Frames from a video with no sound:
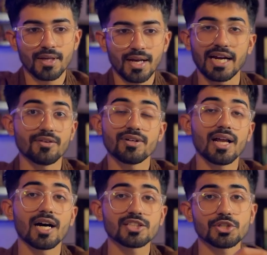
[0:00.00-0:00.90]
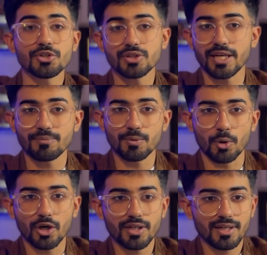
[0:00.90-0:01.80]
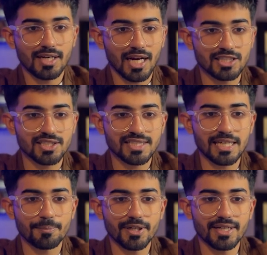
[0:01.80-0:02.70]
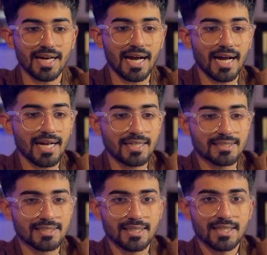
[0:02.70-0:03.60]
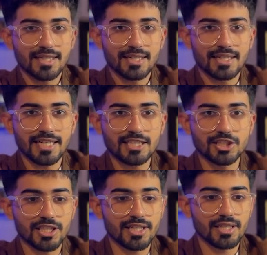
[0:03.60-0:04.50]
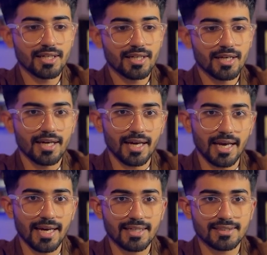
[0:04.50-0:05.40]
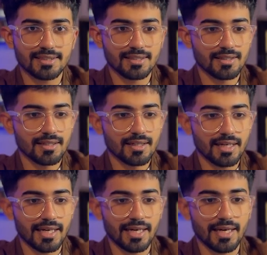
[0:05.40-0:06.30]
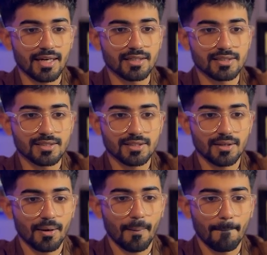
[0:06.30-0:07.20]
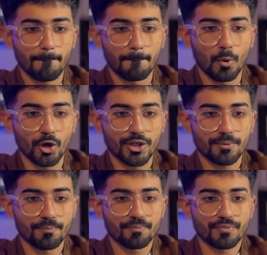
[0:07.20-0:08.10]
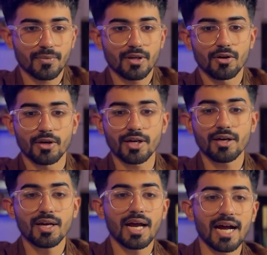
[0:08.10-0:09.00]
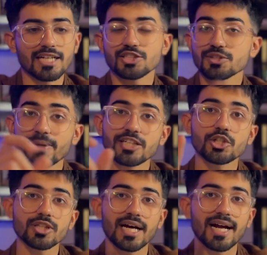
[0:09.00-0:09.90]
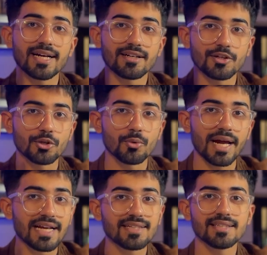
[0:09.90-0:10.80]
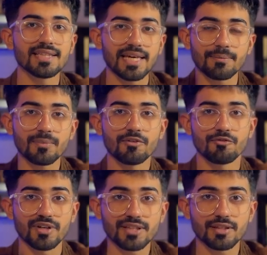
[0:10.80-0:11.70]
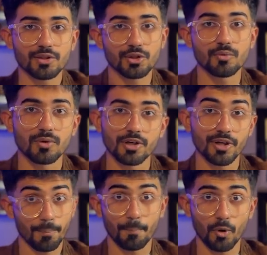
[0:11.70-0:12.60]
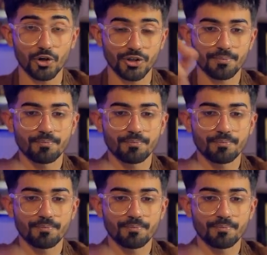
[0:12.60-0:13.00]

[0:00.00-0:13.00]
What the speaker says: and it will ask you to name the bot. I'll just keep it as TGXAS bot. Okay, and just make sure that you end the name with the word bot.